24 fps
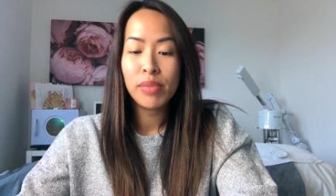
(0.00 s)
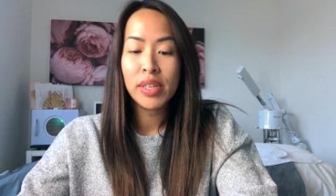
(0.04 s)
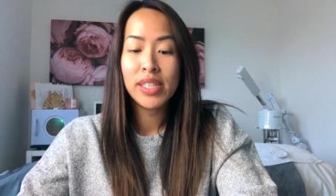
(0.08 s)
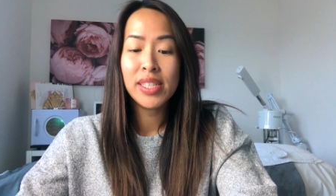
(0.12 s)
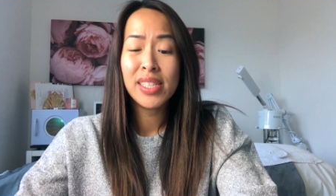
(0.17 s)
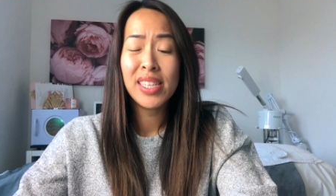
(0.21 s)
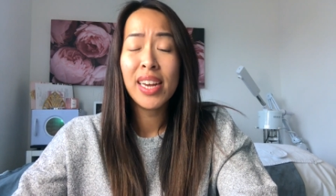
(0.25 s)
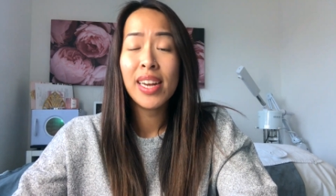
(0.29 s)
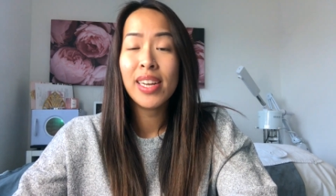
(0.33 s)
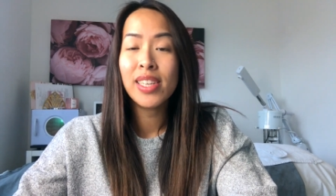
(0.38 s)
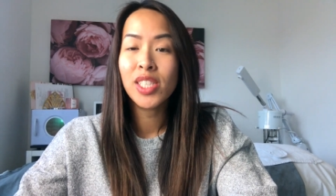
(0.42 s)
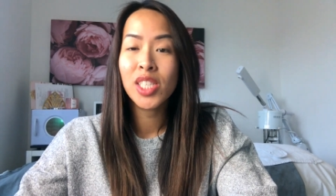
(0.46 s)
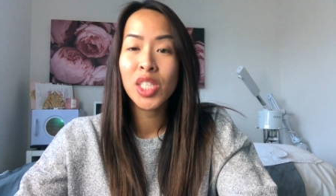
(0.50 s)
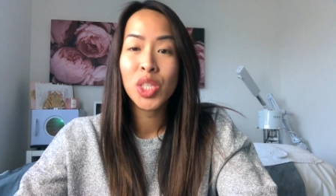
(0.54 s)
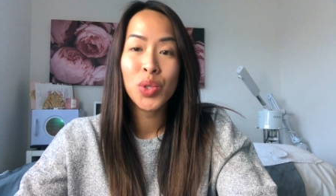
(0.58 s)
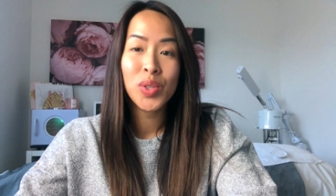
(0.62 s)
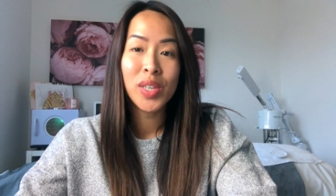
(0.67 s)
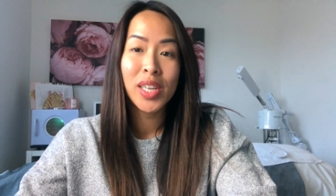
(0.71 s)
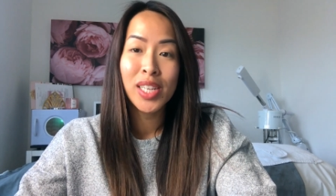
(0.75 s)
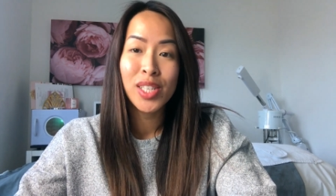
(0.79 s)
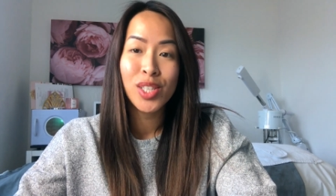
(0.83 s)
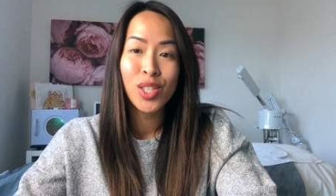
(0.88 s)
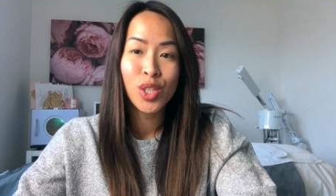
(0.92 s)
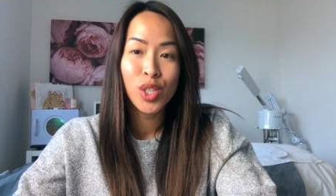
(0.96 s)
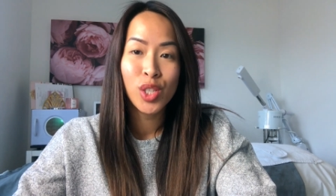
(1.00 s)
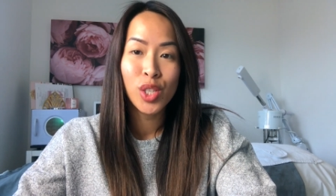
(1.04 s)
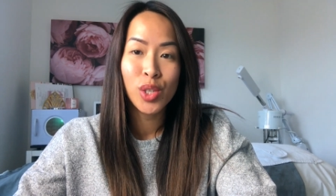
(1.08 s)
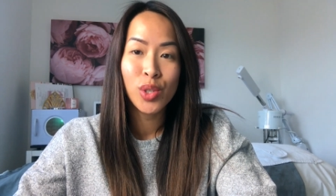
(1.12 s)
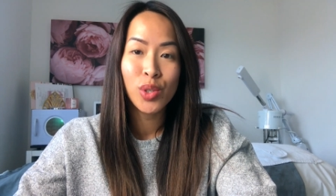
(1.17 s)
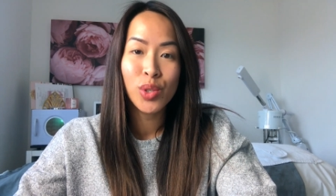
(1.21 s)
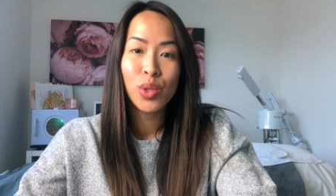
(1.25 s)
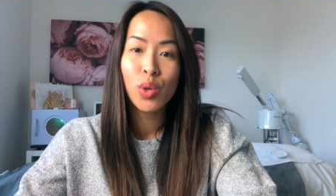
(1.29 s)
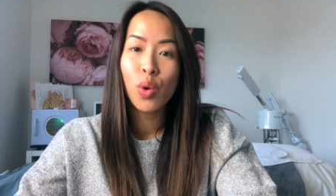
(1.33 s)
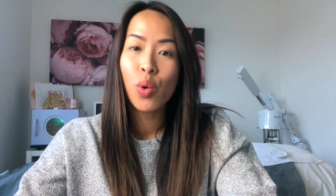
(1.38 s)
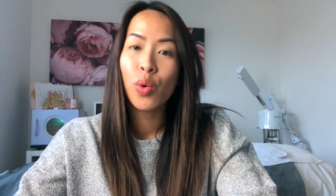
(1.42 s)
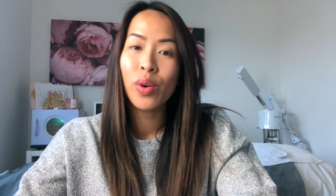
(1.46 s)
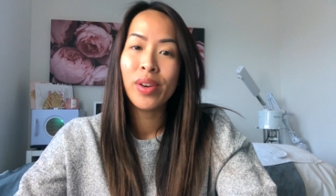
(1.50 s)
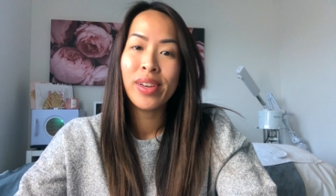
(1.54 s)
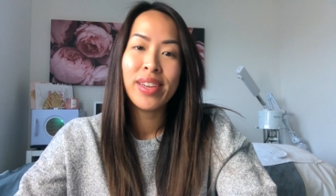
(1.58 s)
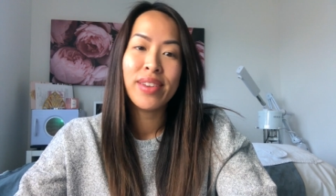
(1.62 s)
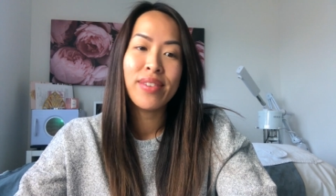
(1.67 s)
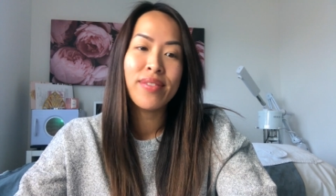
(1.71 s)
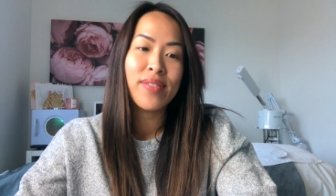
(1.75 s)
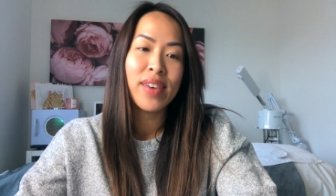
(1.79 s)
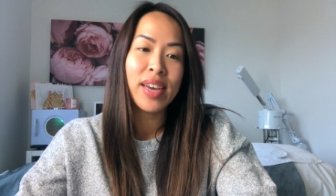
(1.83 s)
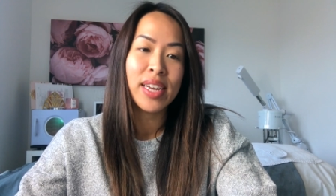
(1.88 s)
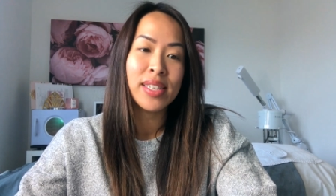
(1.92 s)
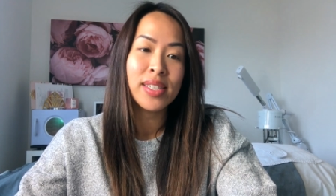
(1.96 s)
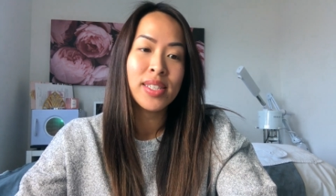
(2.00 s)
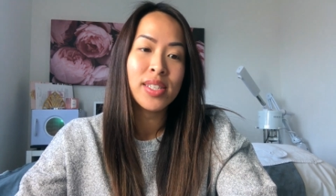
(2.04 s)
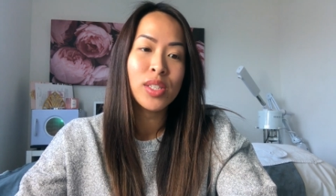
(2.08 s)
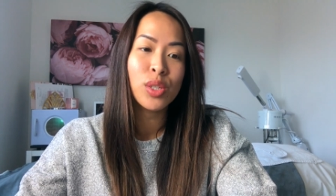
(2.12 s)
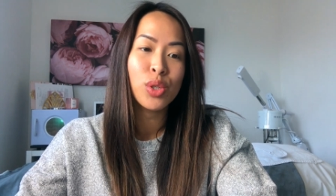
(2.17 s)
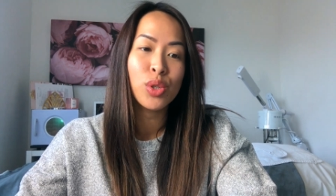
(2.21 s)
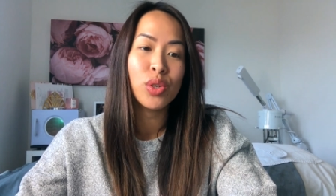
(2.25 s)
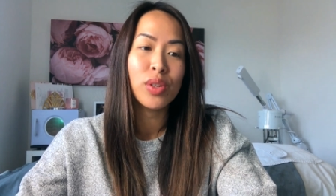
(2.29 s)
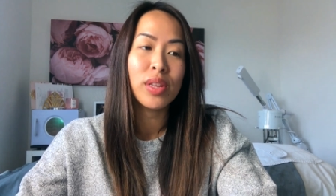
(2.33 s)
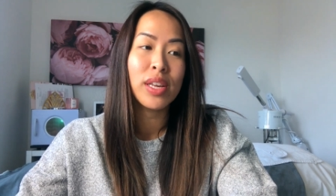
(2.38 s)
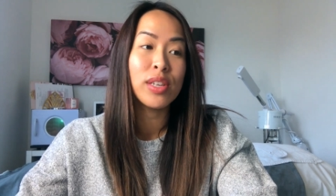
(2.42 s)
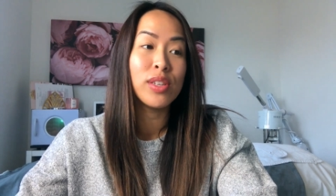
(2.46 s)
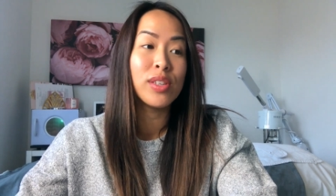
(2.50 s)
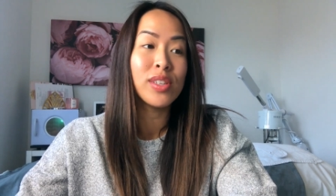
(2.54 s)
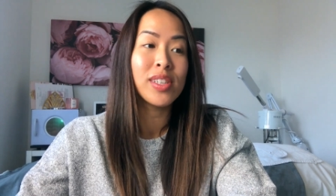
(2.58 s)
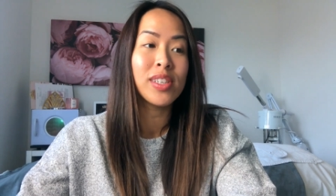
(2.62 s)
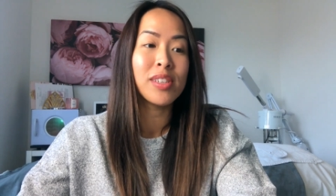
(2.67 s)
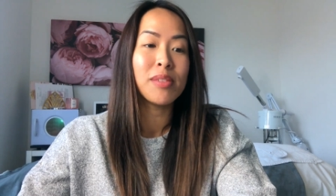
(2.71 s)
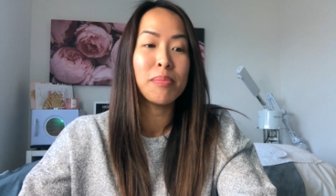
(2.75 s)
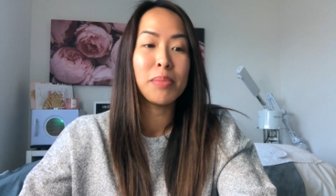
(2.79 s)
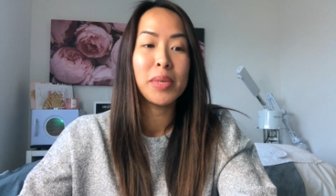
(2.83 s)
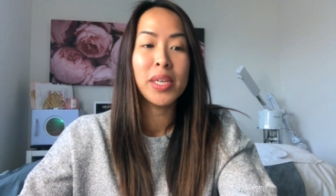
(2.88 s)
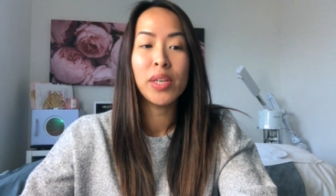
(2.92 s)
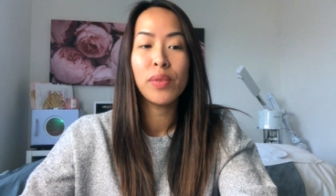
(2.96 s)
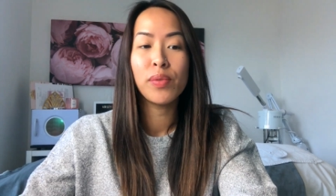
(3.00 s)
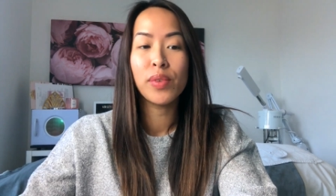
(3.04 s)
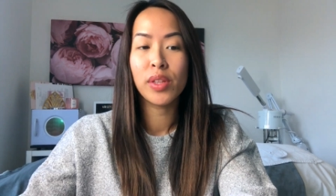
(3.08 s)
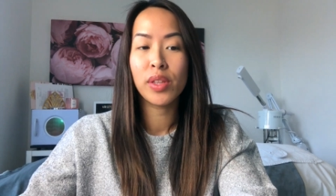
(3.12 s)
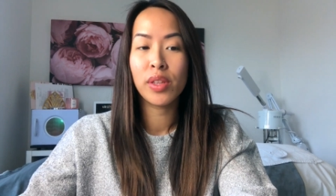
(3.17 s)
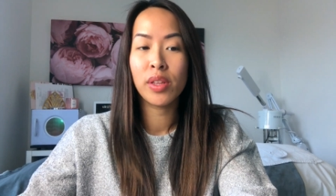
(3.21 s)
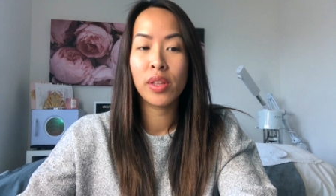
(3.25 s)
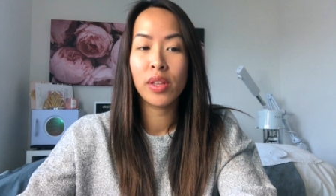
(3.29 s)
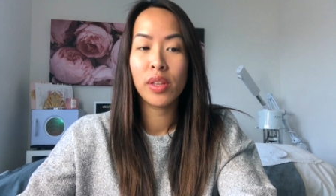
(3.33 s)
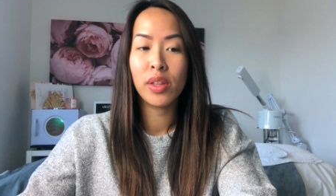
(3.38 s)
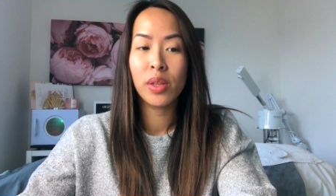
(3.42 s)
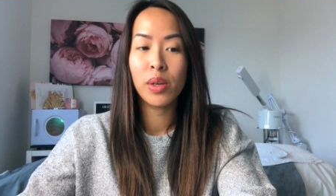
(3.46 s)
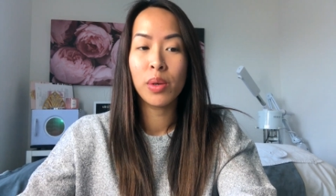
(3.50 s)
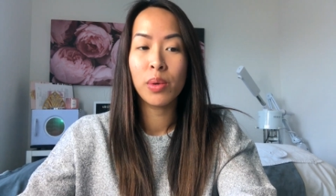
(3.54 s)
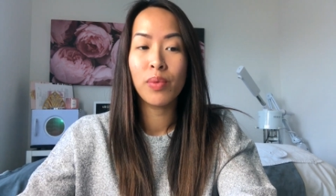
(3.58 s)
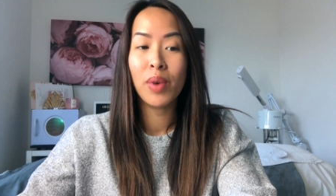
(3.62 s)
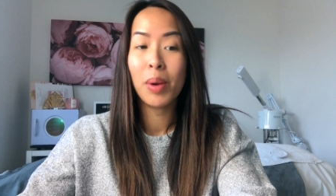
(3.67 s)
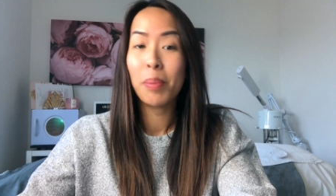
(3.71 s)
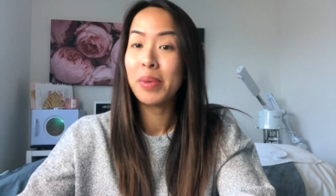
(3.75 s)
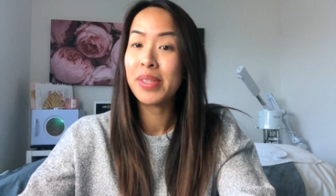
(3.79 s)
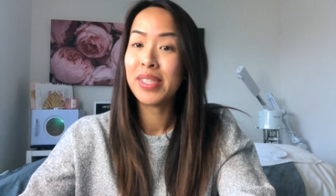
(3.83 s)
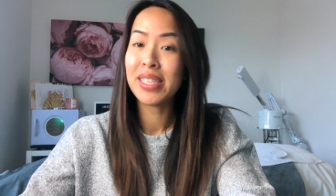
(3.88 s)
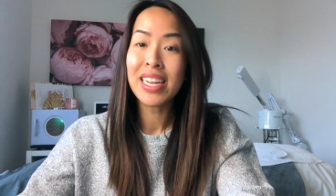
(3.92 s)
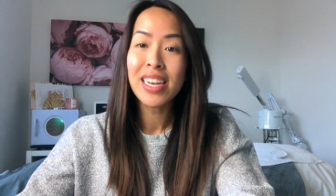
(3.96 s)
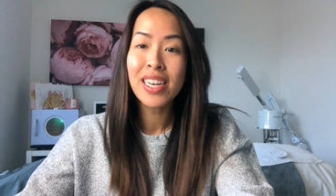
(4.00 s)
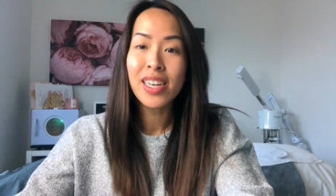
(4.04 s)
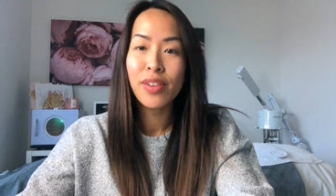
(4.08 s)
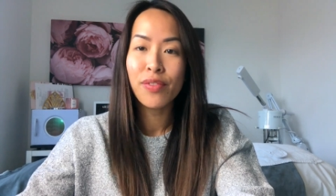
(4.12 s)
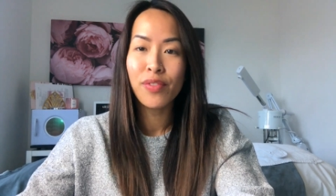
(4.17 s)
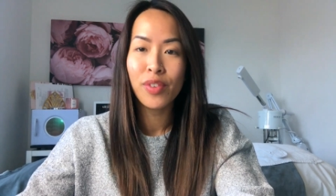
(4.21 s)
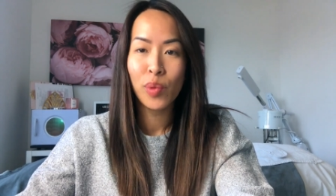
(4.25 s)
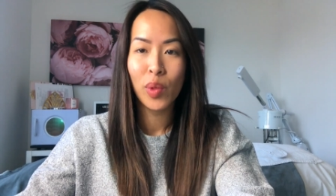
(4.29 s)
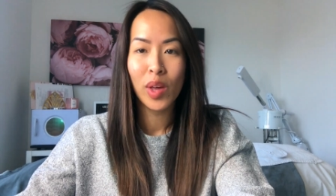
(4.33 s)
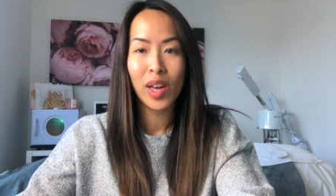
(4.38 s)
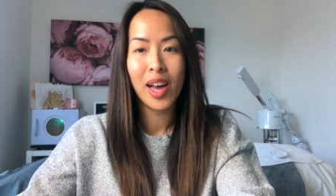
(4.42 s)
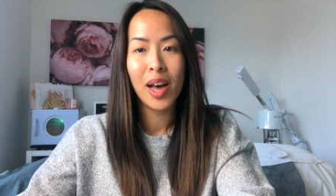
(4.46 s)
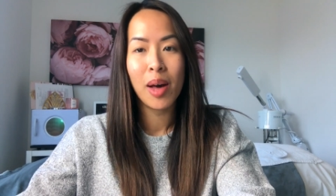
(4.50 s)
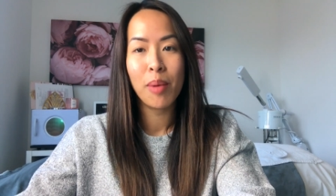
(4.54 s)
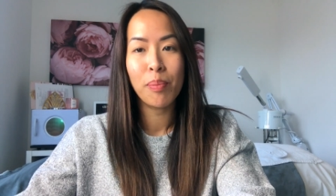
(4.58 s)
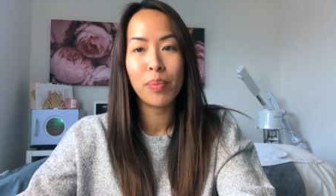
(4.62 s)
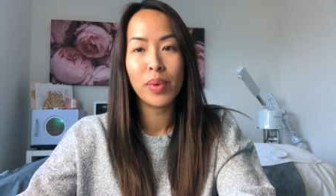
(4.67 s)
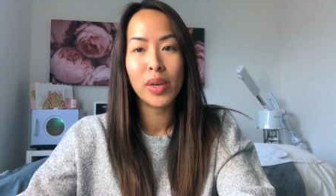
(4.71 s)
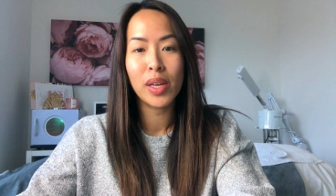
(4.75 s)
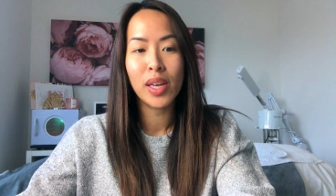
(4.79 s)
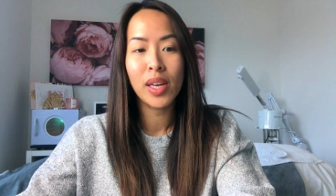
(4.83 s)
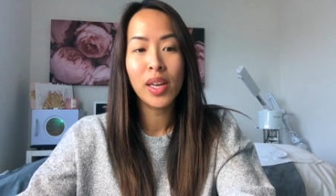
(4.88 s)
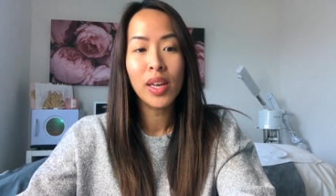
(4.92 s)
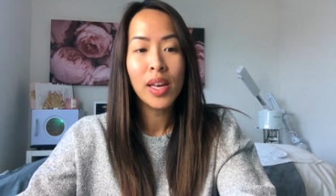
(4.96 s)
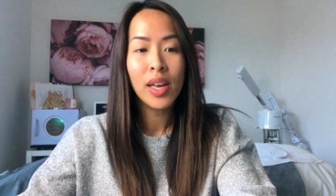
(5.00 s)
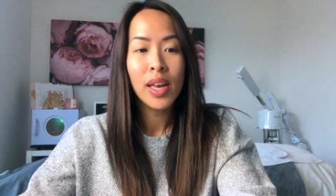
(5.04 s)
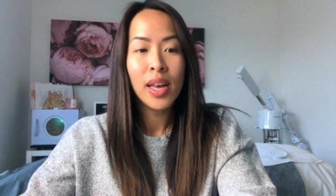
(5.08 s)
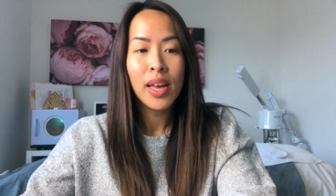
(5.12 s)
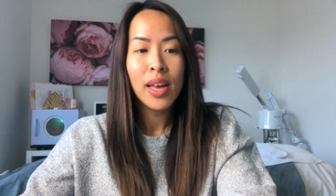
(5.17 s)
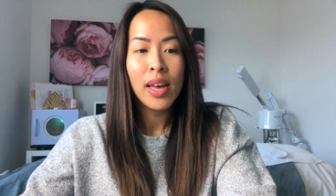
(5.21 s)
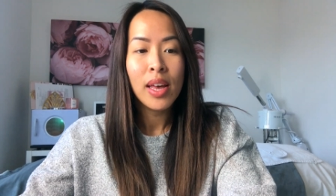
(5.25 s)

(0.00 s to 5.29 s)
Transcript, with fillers: attend trade shows or events so that you can meet with the representative from the company.